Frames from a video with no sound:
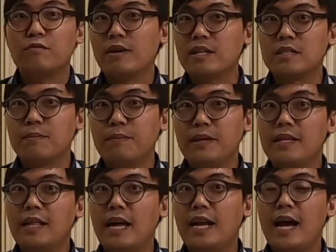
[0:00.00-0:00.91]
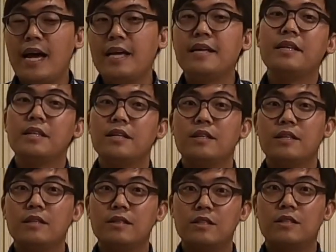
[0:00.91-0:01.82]
the recipe that I
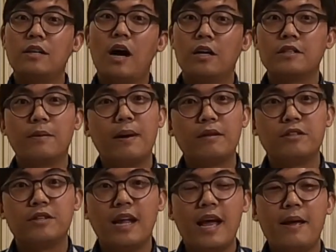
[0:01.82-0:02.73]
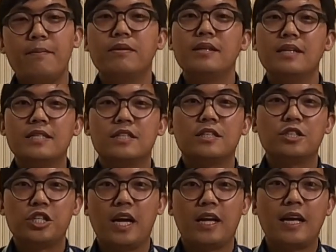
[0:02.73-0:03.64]
talked about today, please
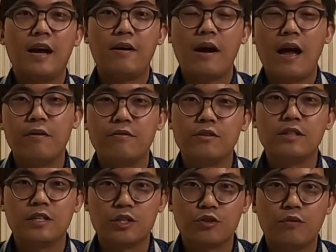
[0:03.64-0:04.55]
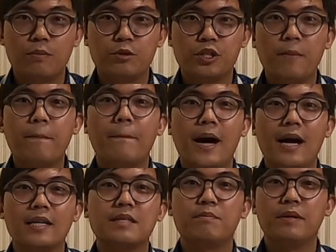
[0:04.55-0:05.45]
check out our description
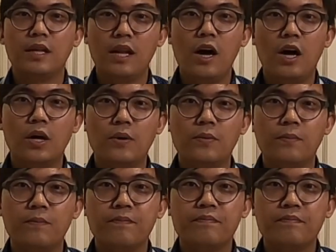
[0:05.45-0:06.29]
box below.